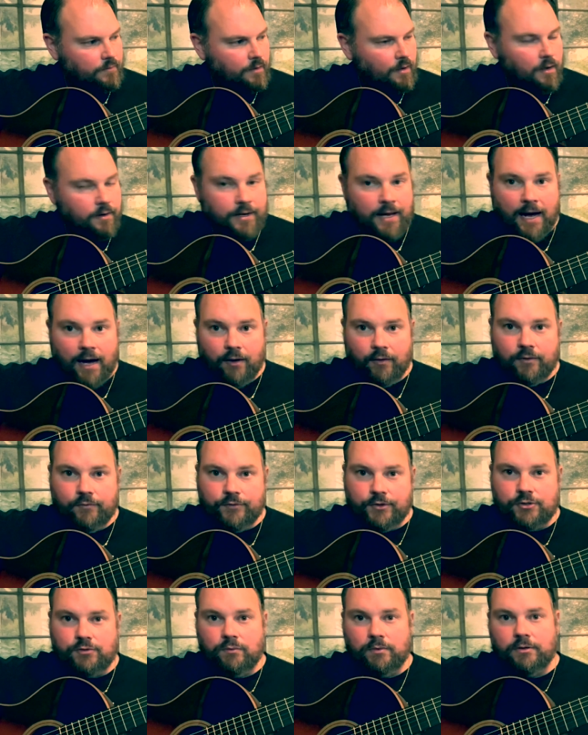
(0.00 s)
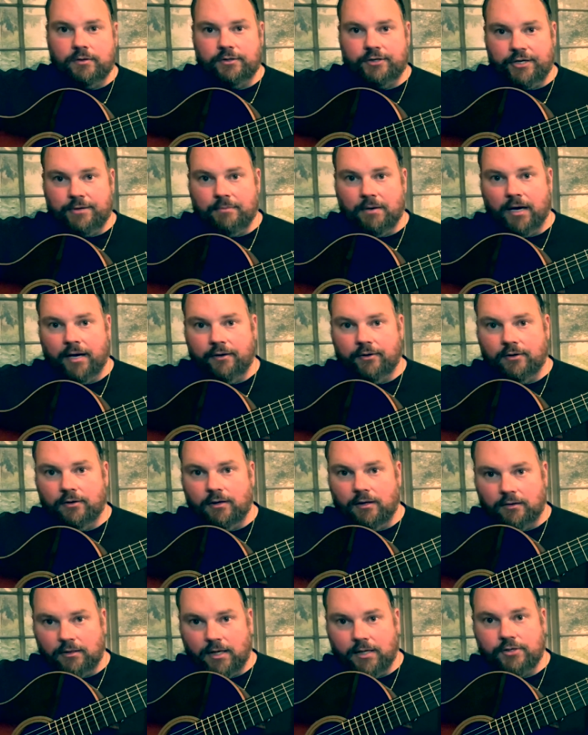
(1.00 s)
Now, this one, D minor,
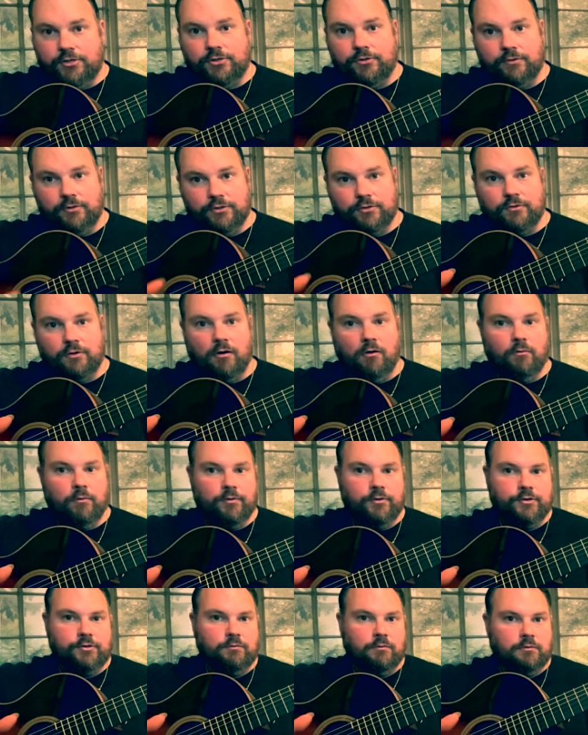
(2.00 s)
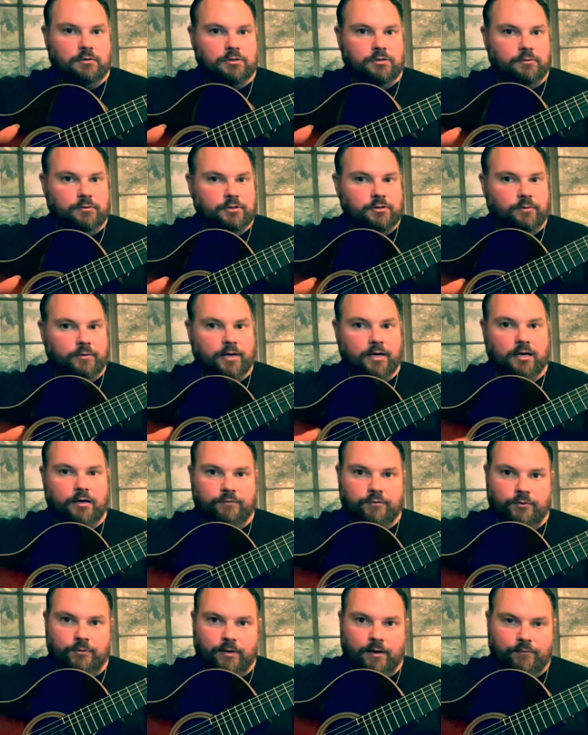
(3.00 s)
a lot of students struggle with this one, so it's okay
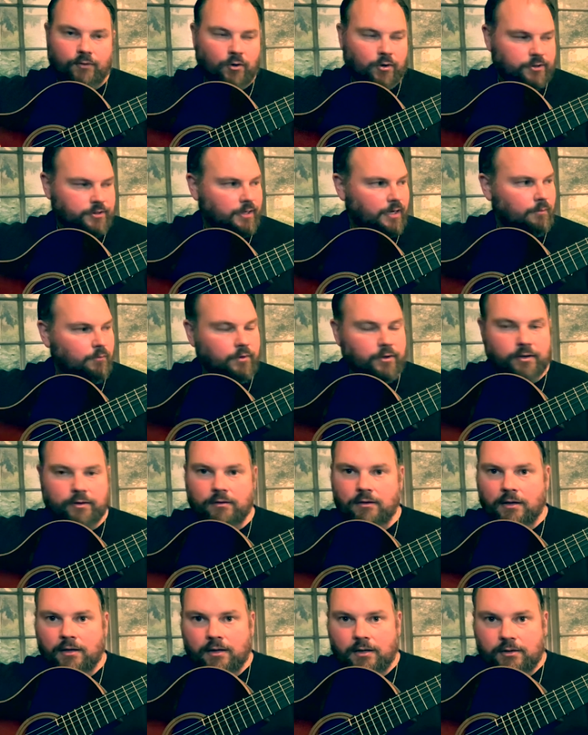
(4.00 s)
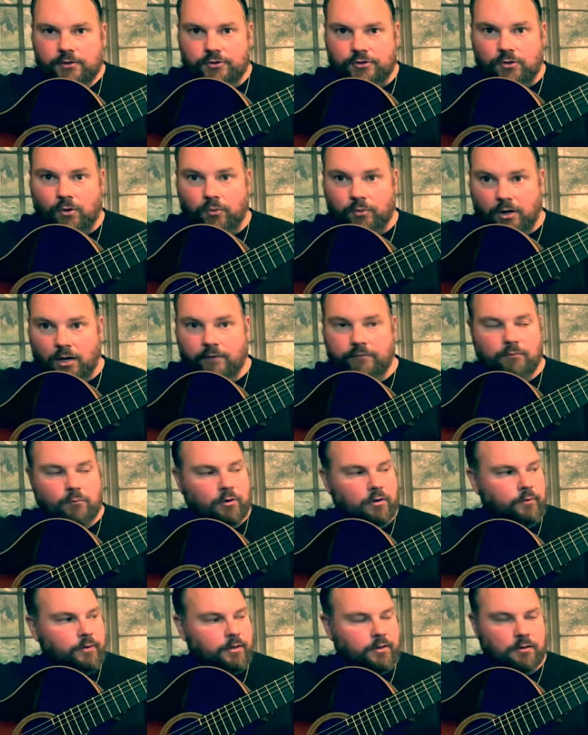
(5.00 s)
if you have a hard time with it. Just hold off and we'll
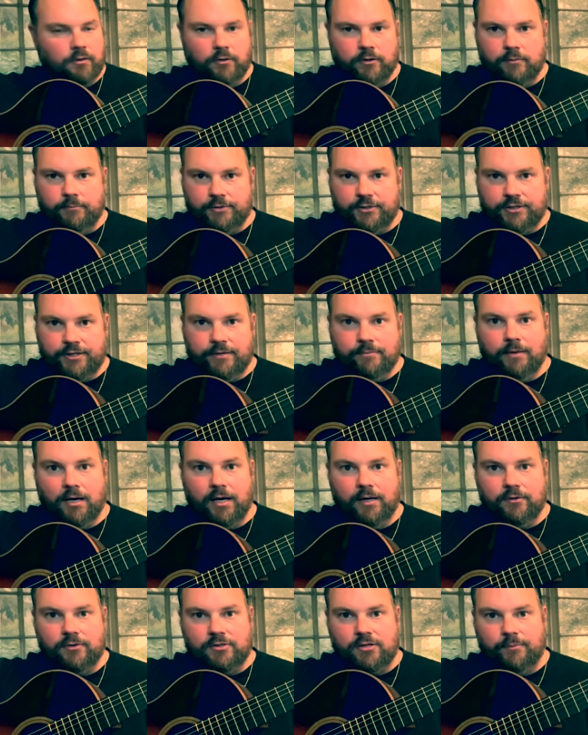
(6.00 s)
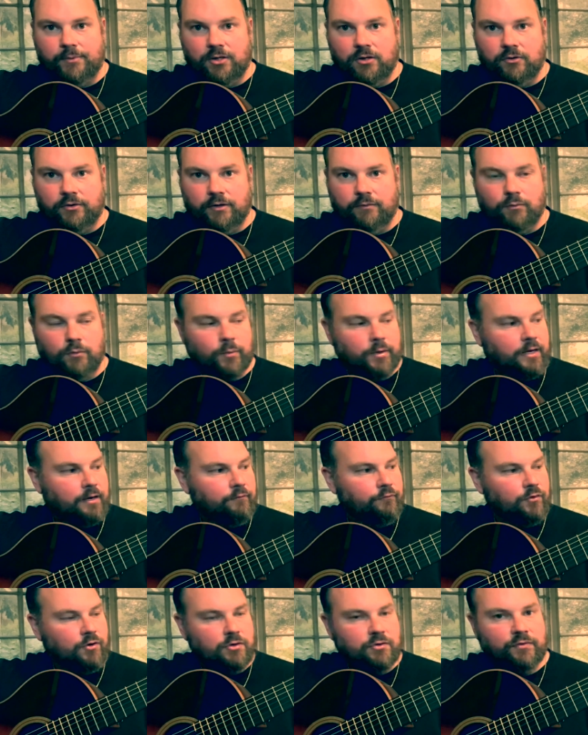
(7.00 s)
go ahead and learn it. But D minor is going to be a little different. We're going to
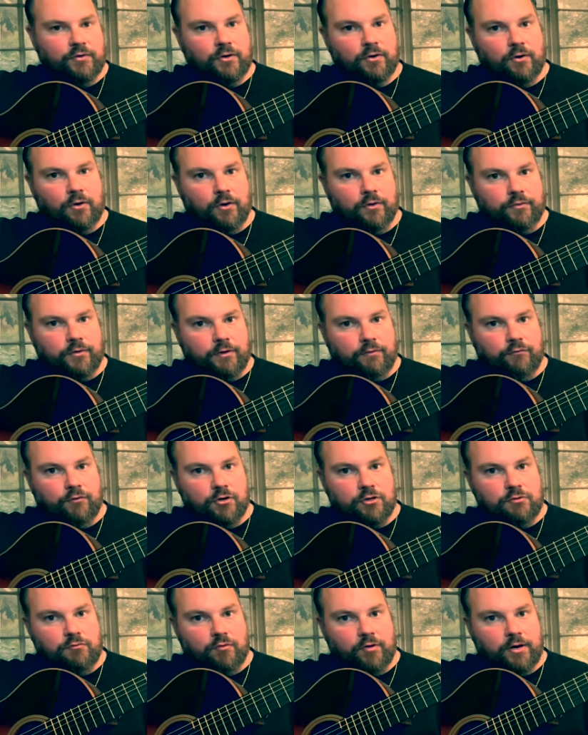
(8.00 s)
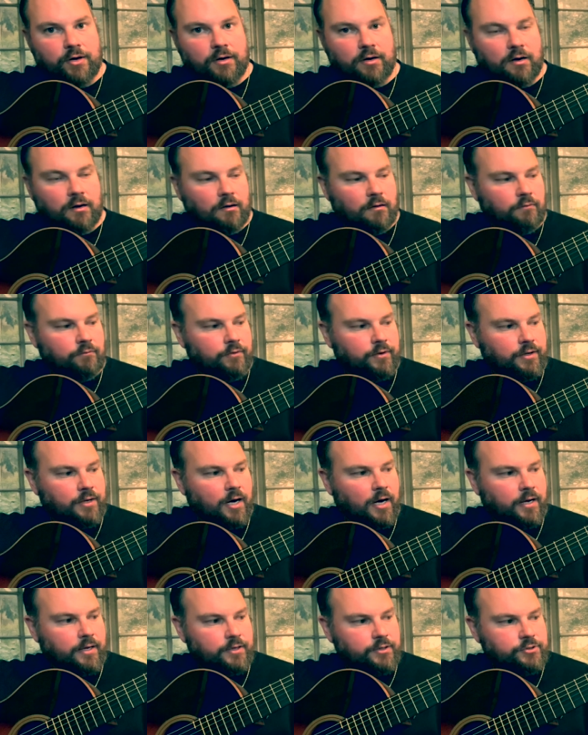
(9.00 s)
have first finger on the first fret of the
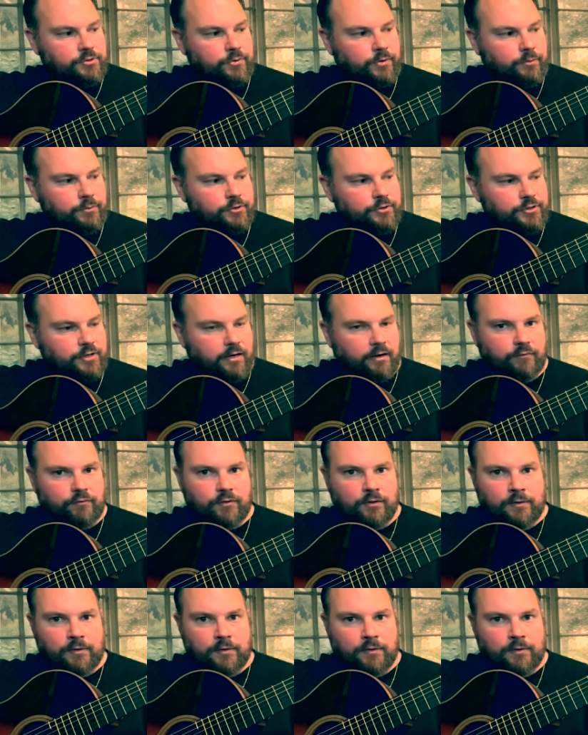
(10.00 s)
high E string, which is F.